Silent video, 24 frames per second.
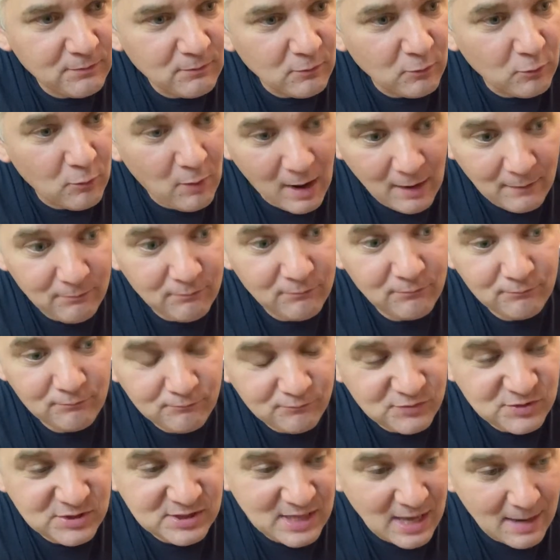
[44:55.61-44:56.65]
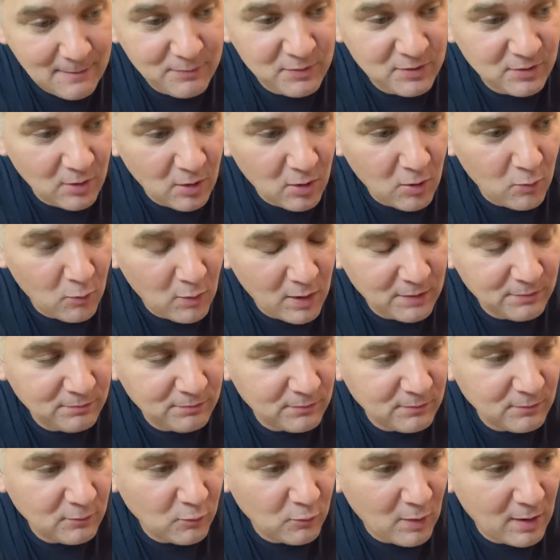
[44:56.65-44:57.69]
one step, you know,
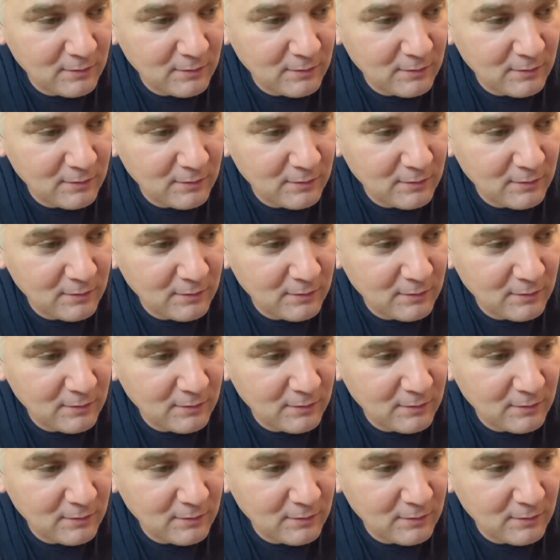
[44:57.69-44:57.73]
one